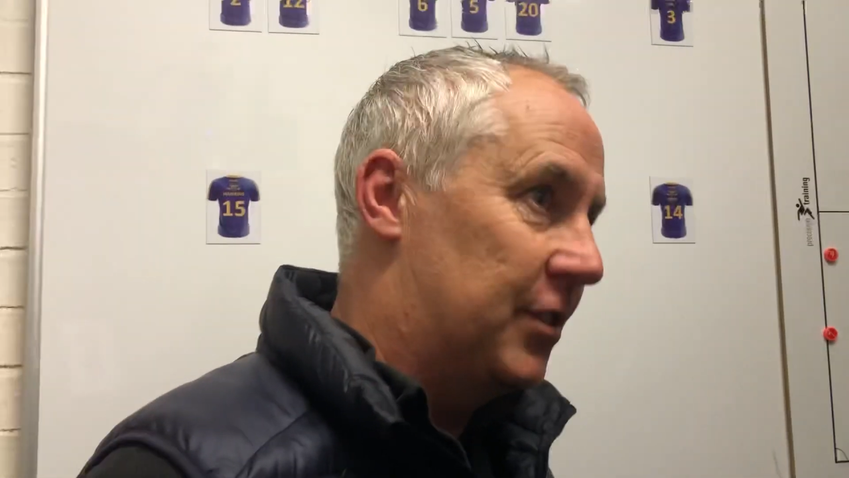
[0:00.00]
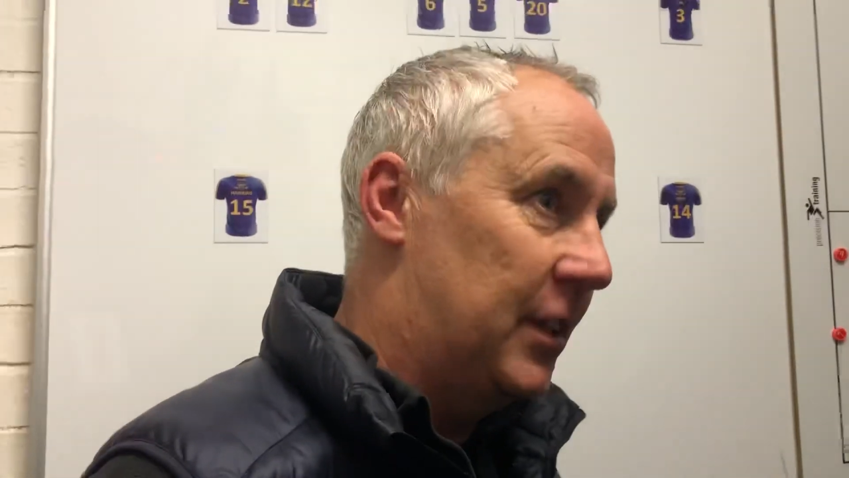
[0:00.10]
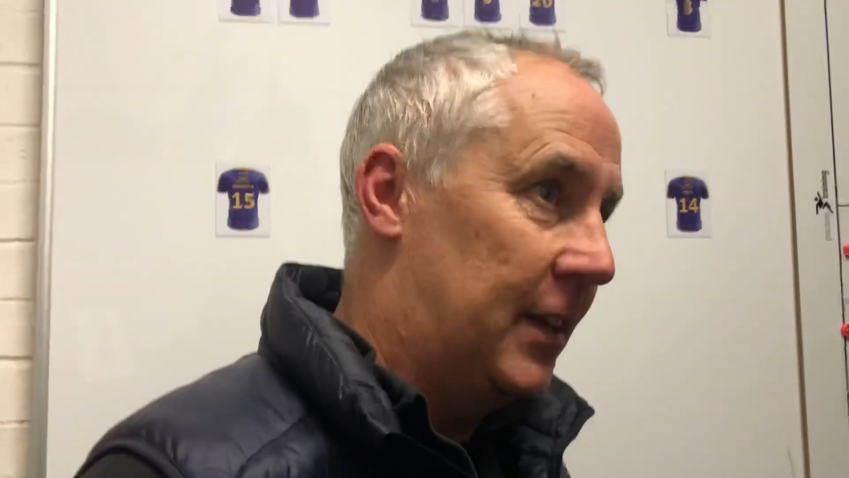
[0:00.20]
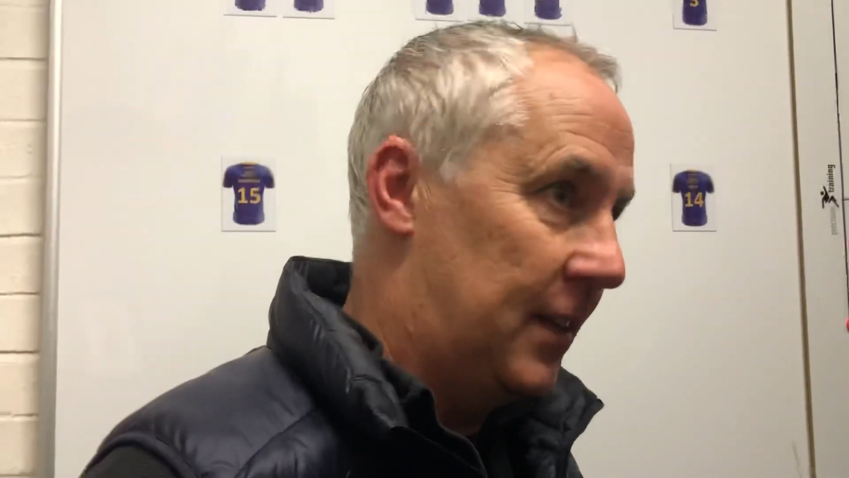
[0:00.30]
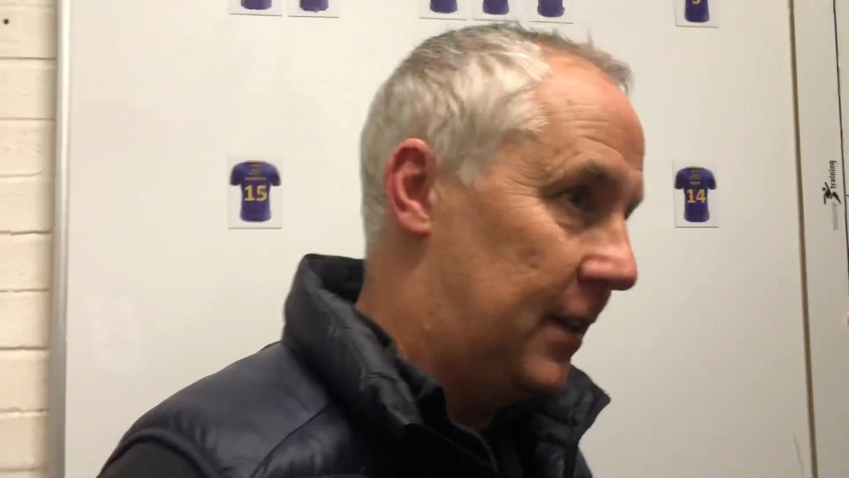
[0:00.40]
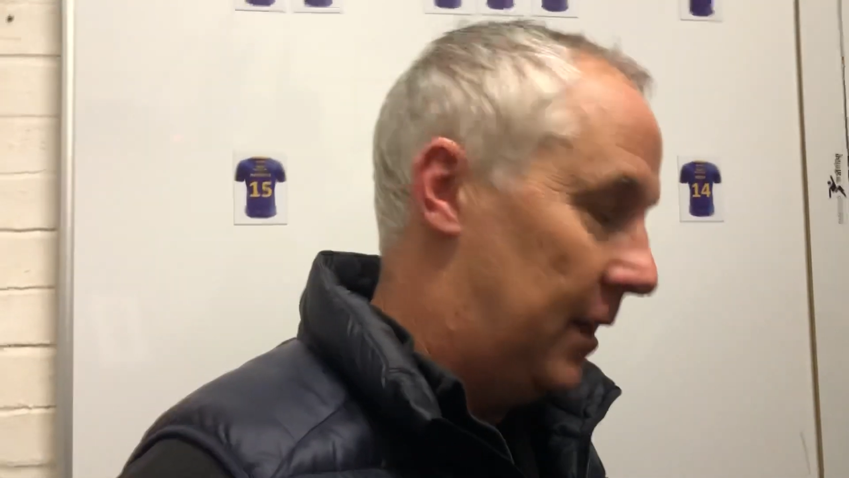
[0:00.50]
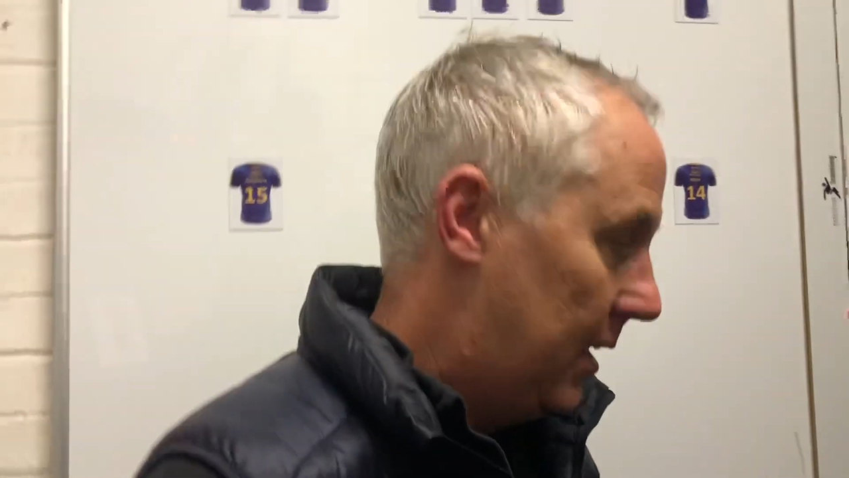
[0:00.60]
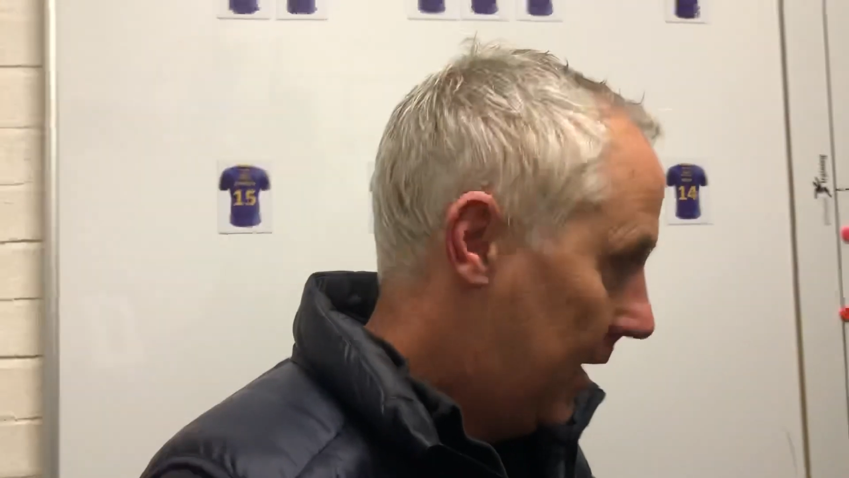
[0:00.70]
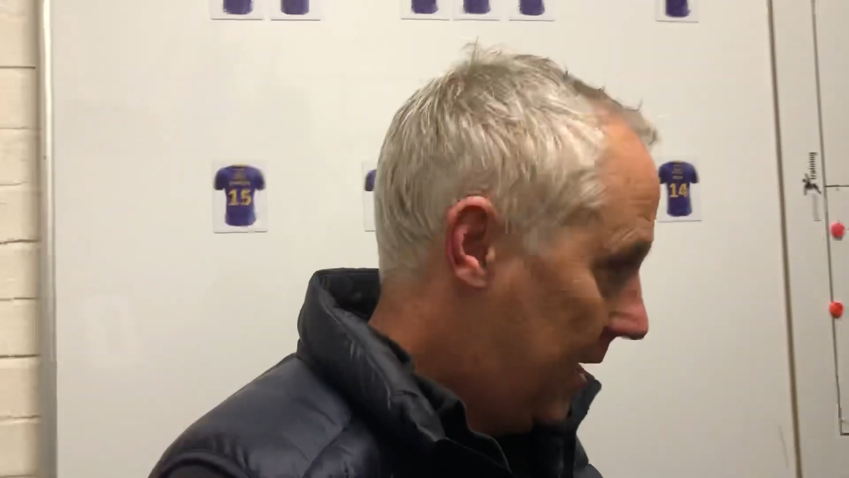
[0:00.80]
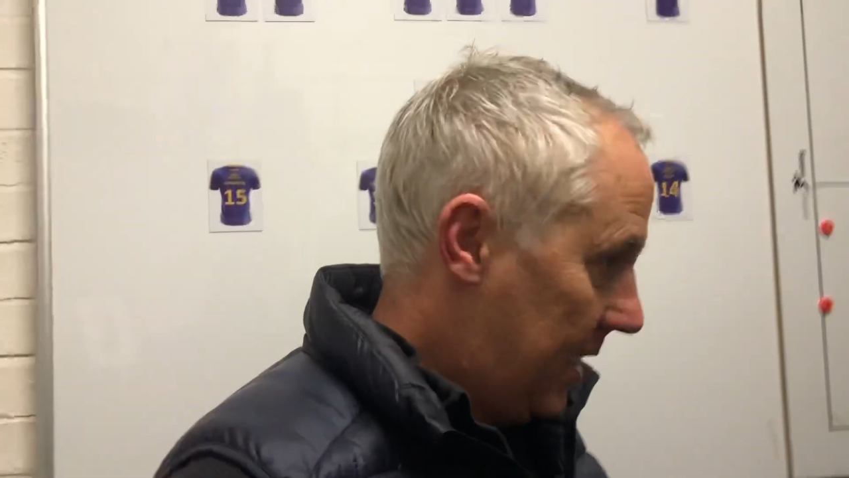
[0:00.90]

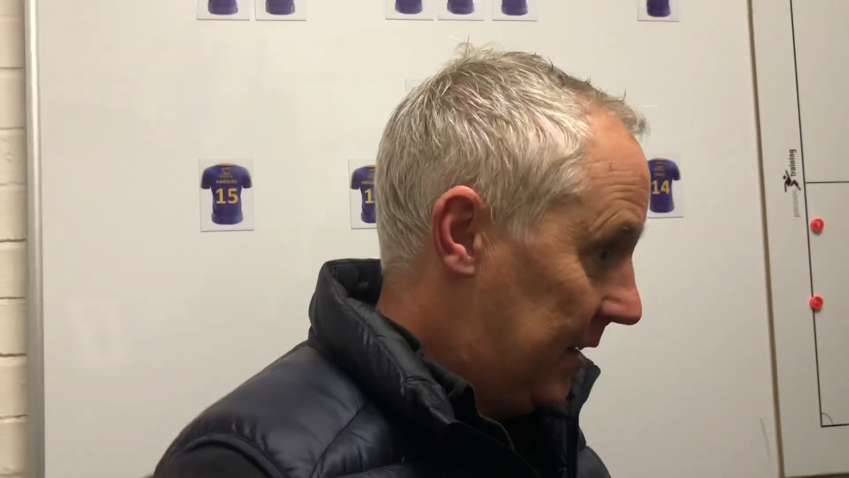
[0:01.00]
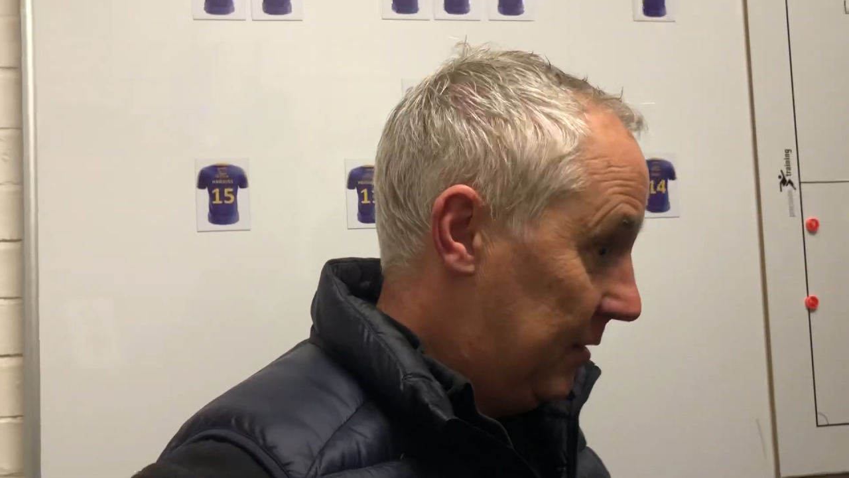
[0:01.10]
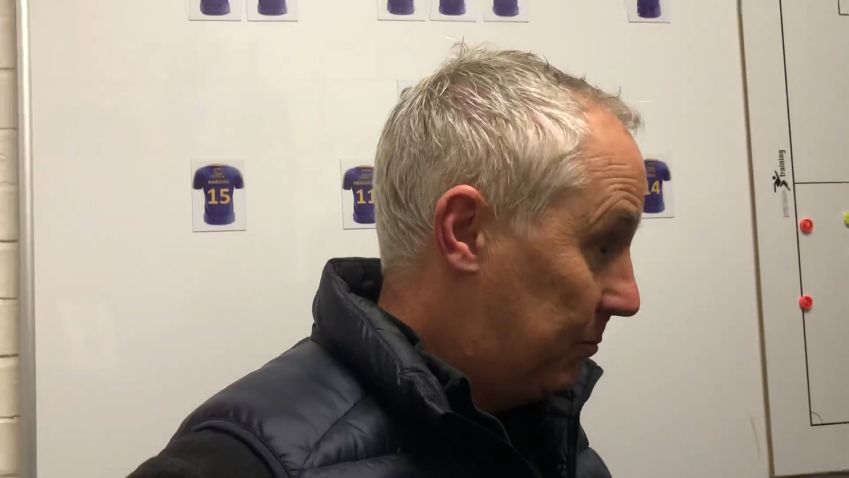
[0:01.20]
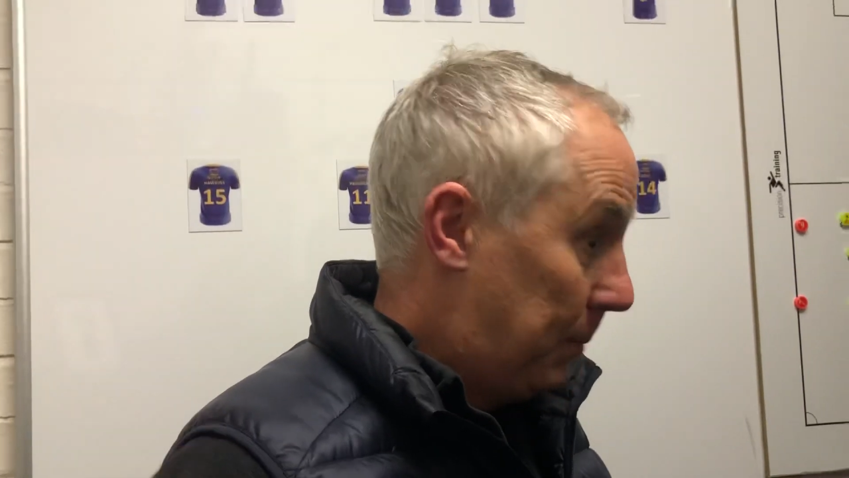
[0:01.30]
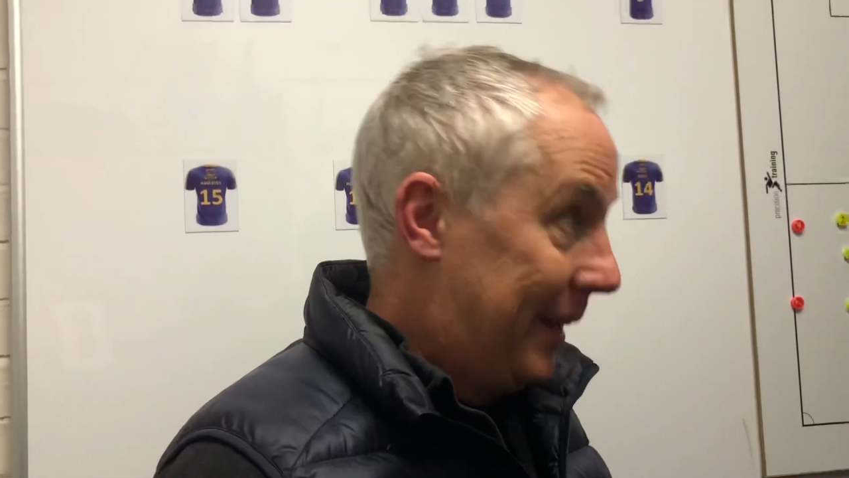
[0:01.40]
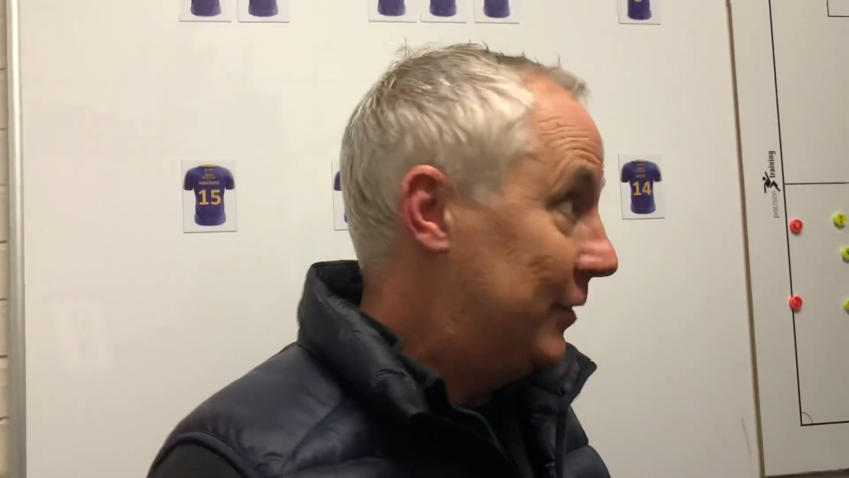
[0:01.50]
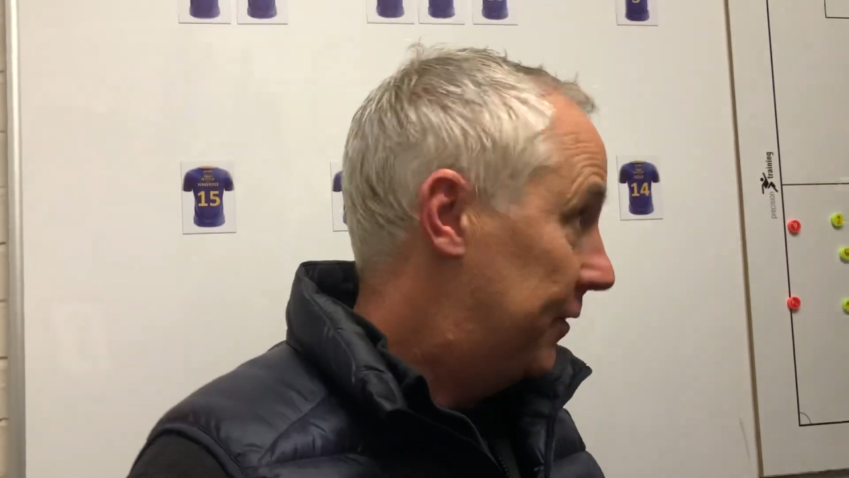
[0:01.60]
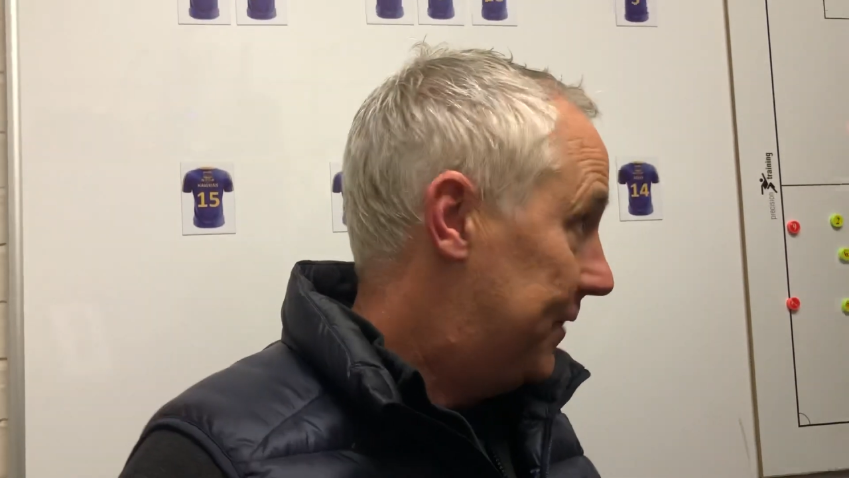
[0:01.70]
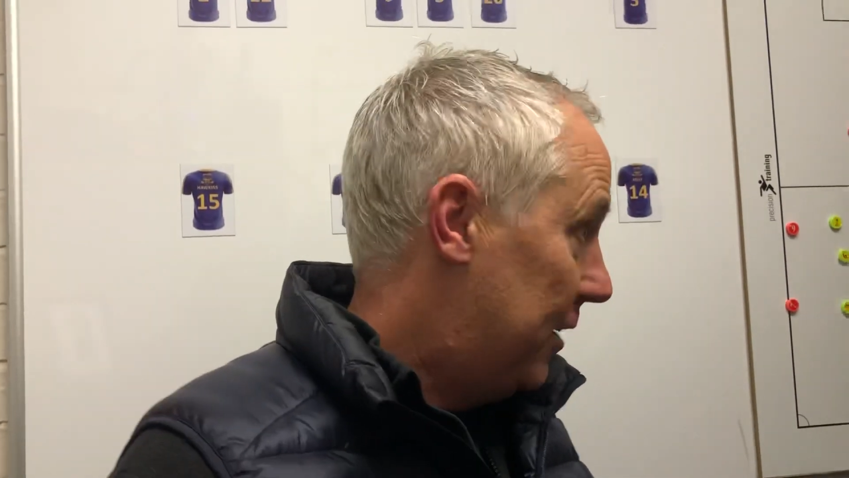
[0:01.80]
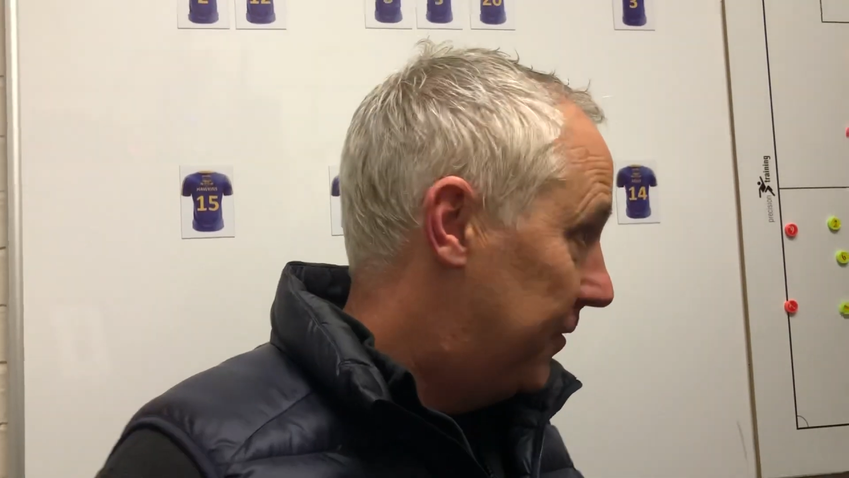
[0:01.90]
and plays
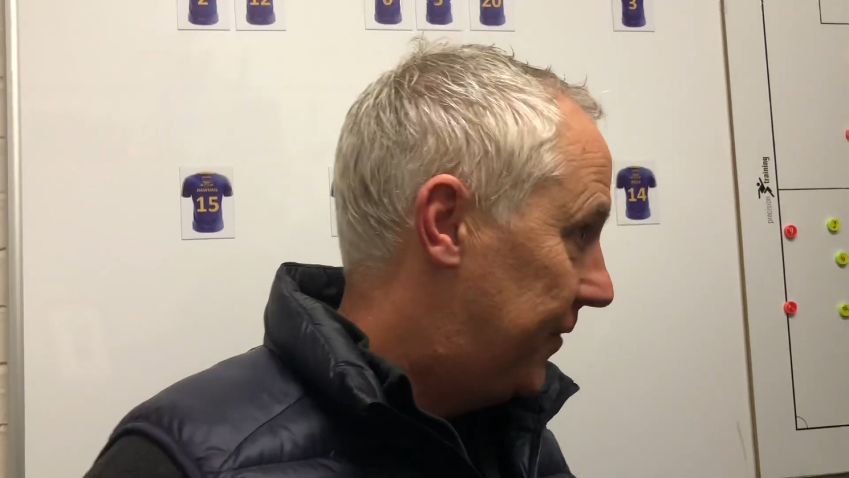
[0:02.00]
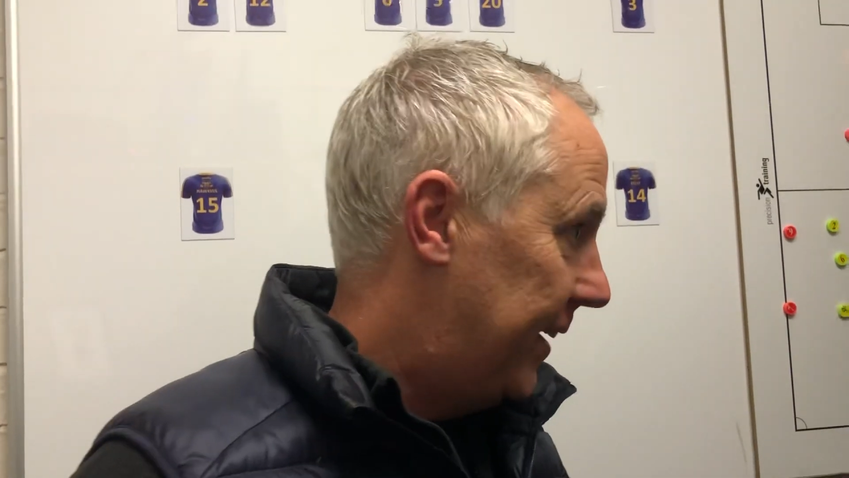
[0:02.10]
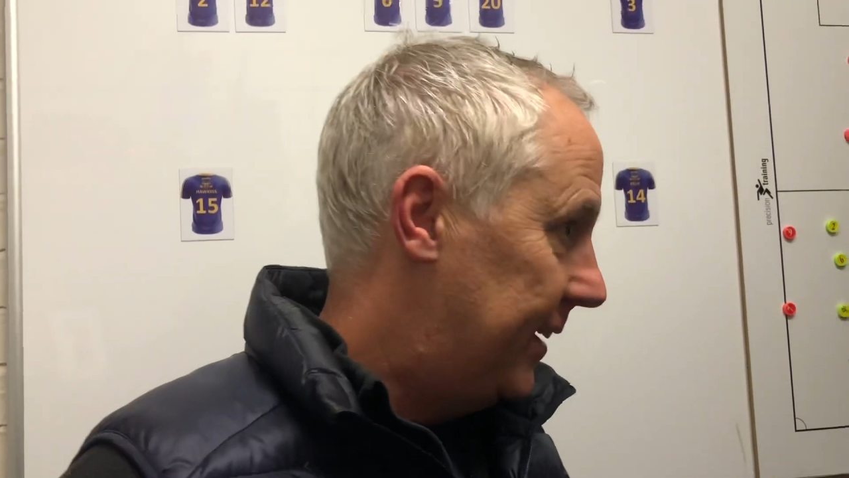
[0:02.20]
with no fear.